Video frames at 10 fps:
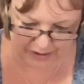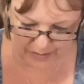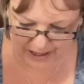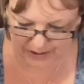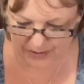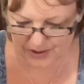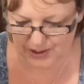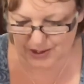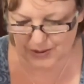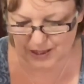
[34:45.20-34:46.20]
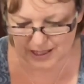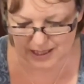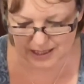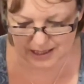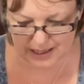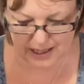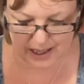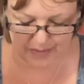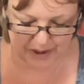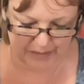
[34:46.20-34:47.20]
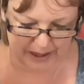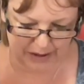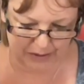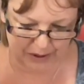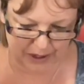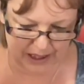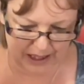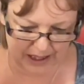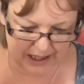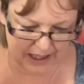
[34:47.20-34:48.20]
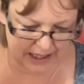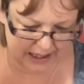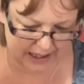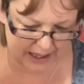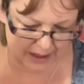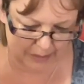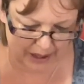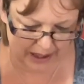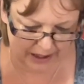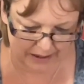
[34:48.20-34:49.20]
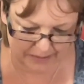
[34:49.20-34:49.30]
the mouth. So this is the upper mouth inside pattern.